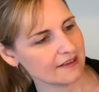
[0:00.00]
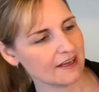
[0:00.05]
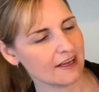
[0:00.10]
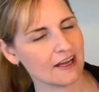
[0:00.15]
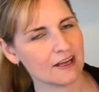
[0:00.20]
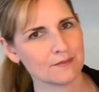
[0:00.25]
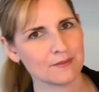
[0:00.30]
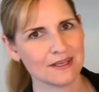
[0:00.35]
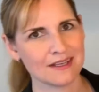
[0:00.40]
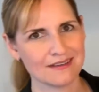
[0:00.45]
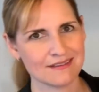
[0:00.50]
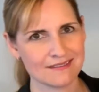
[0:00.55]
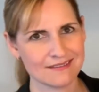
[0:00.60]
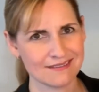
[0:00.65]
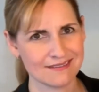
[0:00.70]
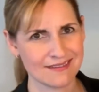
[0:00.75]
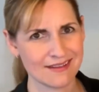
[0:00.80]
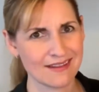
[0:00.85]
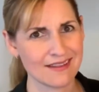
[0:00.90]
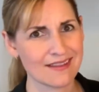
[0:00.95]
I mean,
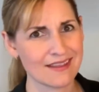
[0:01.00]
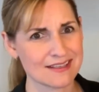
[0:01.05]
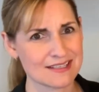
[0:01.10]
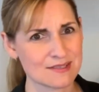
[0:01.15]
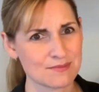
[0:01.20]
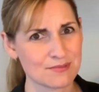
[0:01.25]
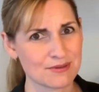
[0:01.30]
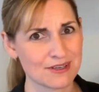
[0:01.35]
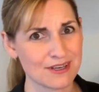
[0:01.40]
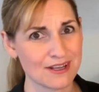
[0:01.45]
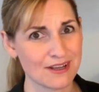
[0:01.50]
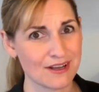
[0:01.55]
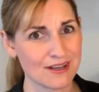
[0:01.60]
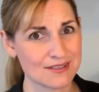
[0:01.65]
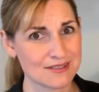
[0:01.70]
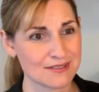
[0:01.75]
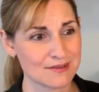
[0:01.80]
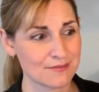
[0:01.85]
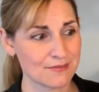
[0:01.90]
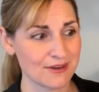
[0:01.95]
that's pretty
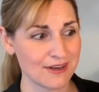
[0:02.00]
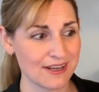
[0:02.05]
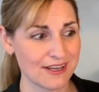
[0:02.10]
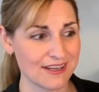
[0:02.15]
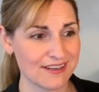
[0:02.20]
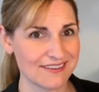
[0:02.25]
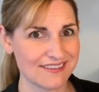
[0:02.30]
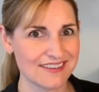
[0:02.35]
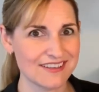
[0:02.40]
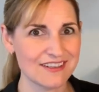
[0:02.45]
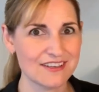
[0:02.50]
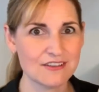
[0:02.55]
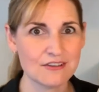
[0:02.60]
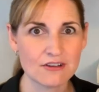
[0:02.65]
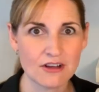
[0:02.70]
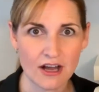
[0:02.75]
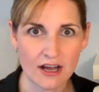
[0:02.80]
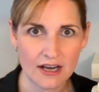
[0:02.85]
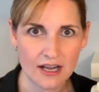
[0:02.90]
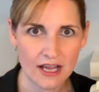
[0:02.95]
awesome, right? You
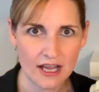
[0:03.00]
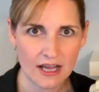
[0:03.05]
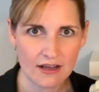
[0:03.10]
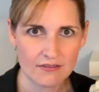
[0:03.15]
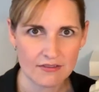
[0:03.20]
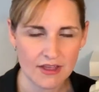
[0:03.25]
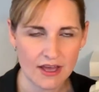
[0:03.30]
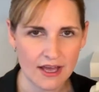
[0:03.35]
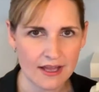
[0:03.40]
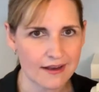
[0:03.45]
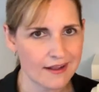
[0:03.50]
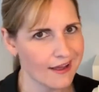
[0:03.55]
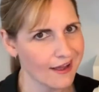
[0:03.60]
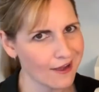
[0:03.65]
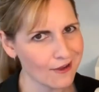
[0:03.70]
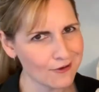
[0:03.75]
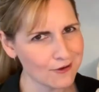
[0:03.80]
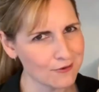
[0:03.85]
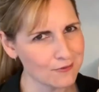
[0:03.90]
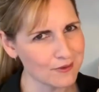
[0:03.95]
gotta have that.
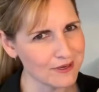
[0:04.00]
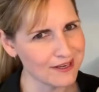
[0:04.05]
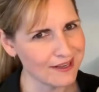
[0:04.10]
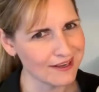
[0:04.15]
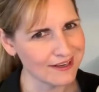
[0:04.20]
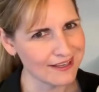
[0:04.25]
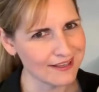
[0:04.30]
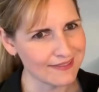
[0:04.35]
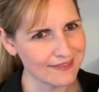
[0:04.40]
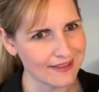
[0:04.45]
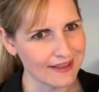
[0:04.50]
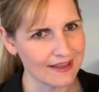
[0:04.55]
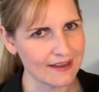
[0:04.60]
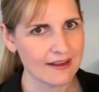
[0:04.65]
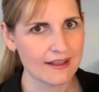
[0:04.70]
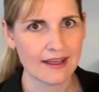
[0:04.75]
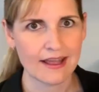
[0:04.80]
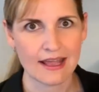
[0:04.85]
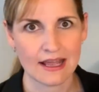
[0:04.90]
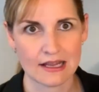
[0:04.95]
How could we not get that?
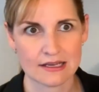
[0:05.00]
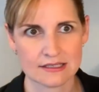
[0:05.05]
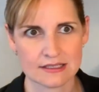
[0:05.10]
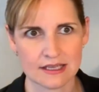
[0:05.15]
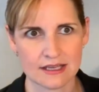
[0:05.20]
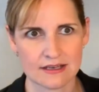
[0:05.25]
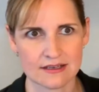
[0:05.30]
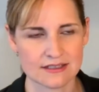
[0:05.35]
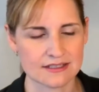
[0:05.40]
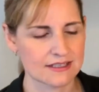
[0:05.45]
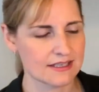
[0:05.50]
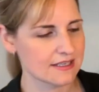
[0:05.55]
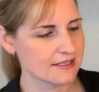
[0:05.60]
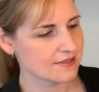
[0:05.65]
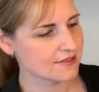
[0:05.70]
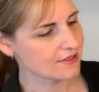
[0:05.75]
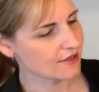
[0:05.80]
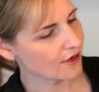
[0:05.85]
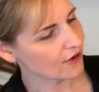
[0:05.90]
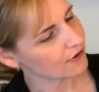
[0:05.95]
Had to get it.
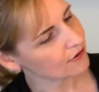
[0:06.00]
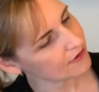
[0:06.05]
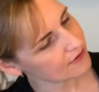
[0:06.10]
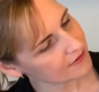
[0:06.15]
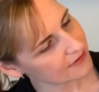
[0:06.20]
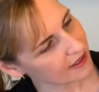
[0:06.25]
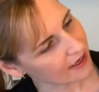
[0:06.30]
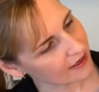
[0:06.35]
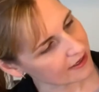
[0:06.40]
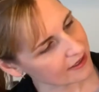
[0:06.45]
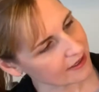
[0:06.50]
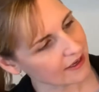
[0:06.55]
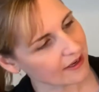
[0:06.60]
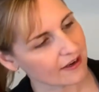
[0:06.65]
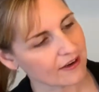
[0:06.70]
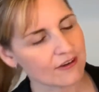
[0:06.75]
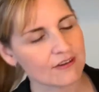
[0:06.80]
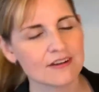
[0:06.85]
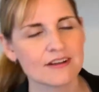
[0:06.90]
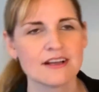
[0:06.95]
So there you
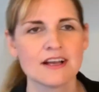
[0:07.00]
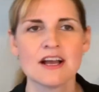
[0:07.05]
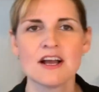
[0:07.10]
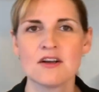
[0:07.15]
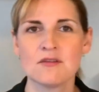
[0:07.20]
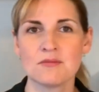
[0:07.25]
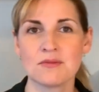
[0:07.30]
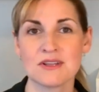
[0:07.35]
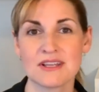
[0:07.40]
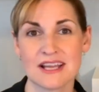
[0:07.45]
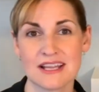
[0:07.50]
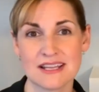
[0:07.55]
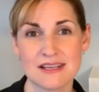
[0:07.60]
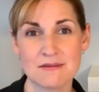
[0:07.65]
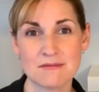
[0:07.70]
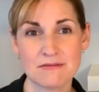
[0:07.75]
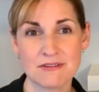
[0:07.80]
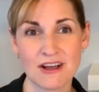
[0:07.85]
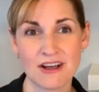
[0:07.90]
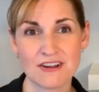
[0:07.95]
go.
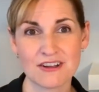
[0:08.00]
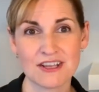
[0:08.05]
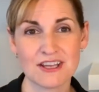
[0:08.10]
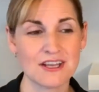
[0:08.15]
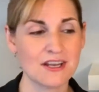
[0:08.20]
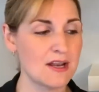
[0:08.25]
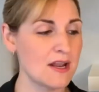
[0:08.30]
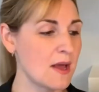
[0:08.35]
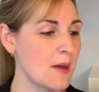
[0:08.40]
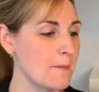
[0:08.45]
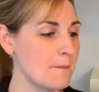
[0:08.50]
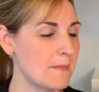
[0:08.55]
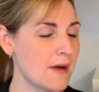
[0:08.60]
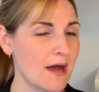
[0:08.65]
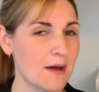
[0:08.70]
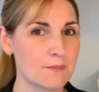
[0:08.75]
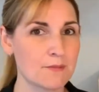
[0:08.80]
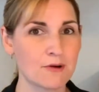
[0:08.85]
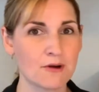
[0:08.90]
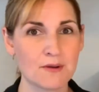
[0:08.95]
Millennium Falcon
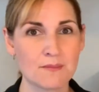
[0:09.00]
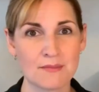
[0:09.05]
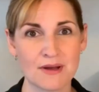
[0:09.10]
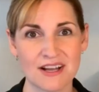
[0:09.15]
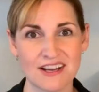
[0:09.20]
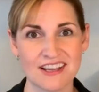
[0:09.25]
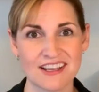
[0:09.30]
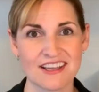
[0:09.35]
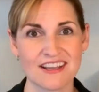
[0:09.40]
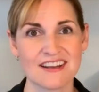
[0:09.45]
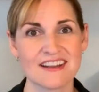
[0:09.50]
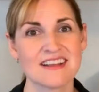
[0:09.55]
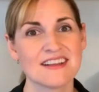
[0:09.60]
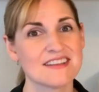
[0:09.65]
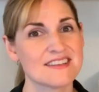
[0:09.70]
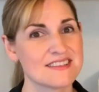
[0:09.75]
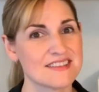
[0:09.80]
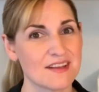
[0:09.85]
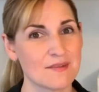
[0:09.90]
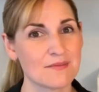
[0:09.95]
popcorn bucket,
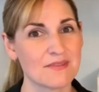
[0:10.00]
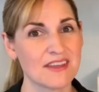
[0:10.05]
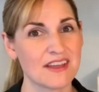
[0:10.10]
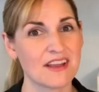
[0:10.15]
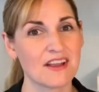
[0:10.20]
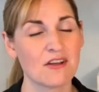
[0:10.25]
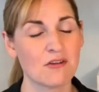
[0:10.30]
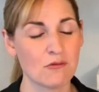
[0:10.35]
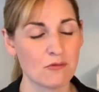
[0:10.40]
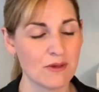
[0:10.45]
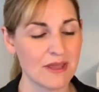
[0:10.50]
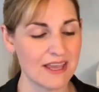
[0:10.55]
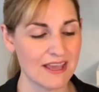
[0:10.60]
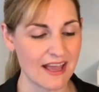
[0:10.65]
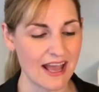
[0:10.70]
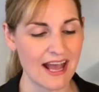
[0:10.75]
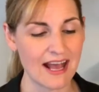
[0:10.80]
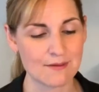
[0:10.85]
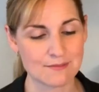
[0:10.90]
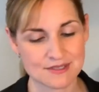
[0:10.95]
something we
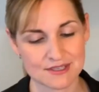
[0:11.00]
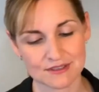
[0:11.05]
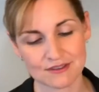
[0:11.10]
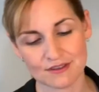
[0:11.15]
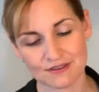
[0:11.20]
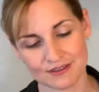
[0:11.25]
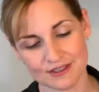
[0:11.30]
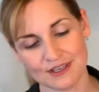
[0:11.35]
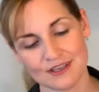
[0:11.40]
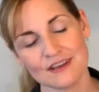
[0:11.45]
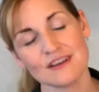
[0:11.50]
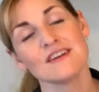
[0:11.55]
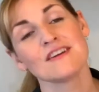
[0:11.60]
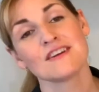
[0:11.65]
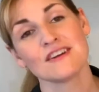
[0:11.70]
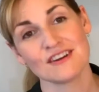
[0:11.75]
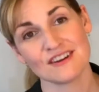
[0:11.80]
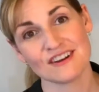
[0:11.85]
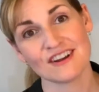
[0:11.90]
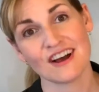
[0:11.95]
absolutely
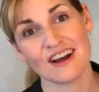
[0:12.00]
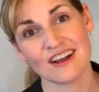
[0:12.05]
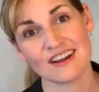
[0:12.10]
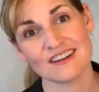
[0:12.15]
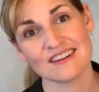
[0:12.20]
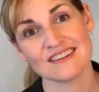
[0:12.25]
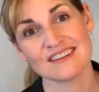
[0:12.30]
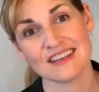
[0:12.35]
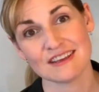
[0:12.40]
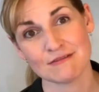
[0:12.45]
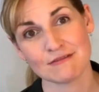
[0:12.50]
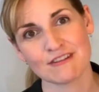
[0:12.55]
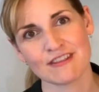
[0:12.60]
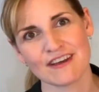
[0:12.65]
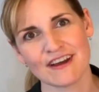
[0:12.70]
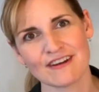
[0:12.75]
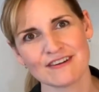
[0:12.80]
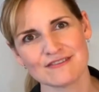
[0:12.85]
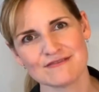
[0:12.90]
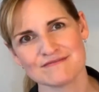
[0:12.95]
could not leave without.